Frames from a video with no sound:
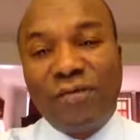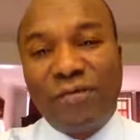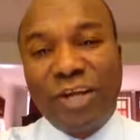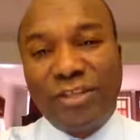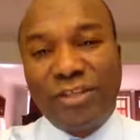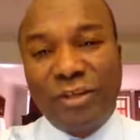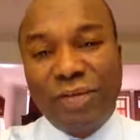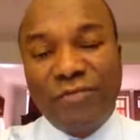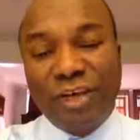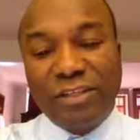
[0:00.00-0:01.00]
inventor,
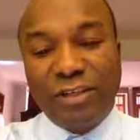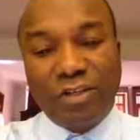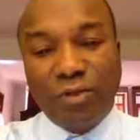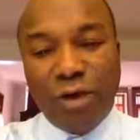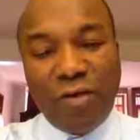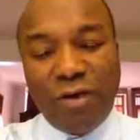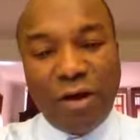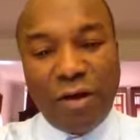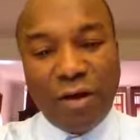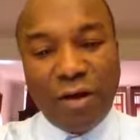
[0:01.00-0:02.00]
inventors you ever
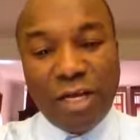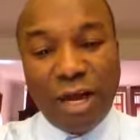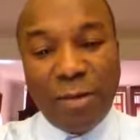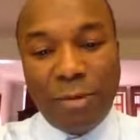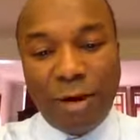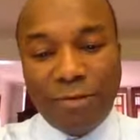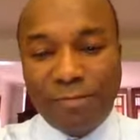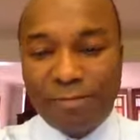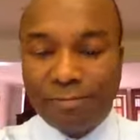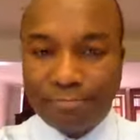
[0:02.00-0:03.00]
heard, hear about.
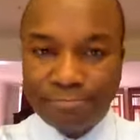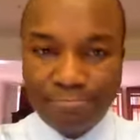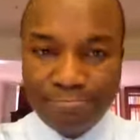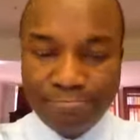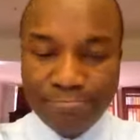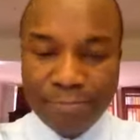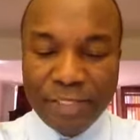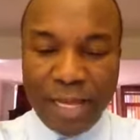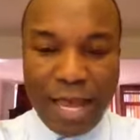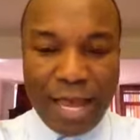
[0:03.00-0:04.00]

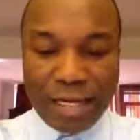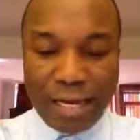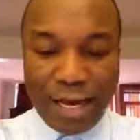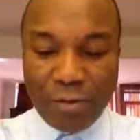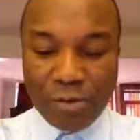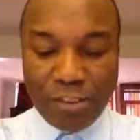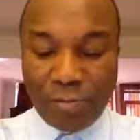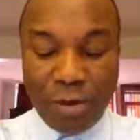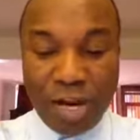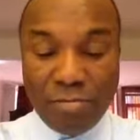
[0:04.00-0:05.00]
And uh, he was a
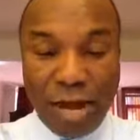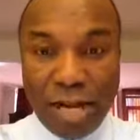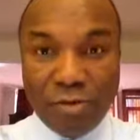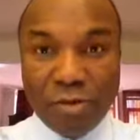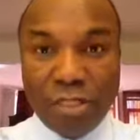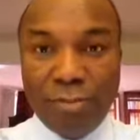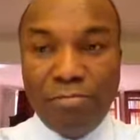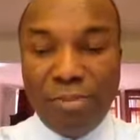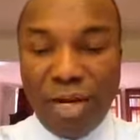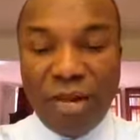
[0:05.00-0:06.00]
praying man, he was a
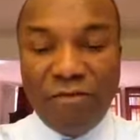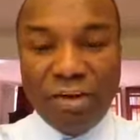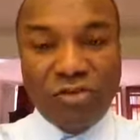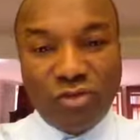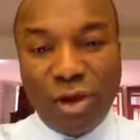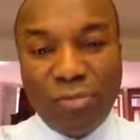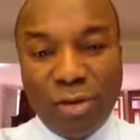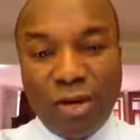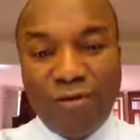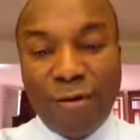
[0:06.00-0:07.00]
believer, strong
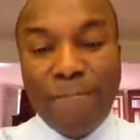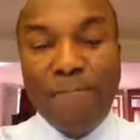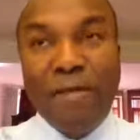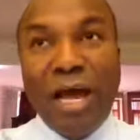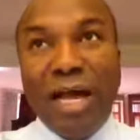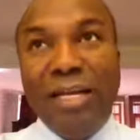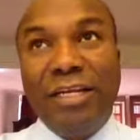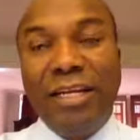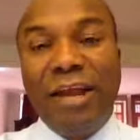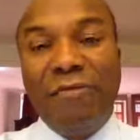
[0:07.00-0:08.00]
believer. And he
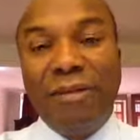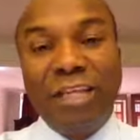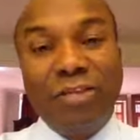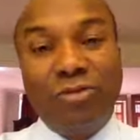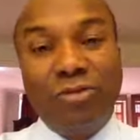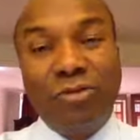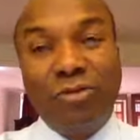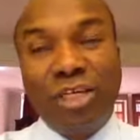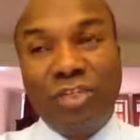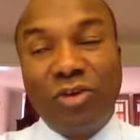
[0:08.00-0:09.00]
did everything
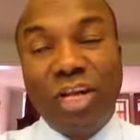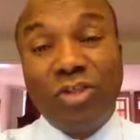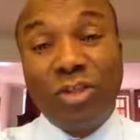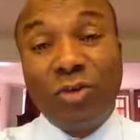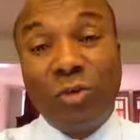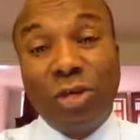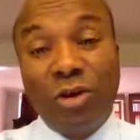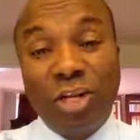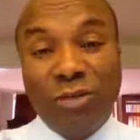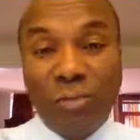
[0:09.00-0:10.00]
through his relationship with the
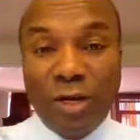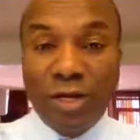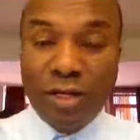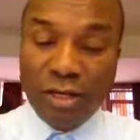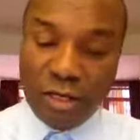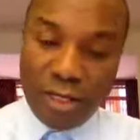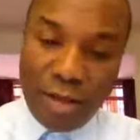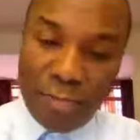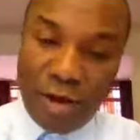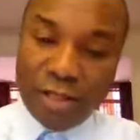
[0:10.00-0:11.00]
Holy Spirit.
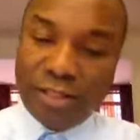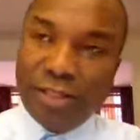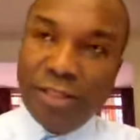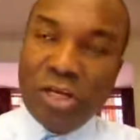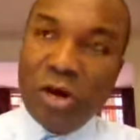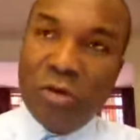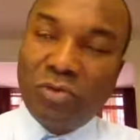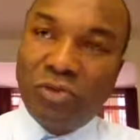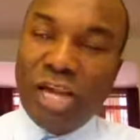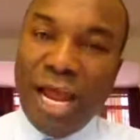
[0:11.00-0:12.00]
But, you know,
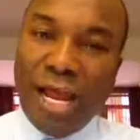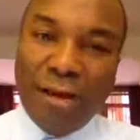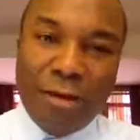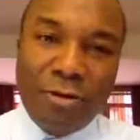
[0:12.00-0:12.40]
today,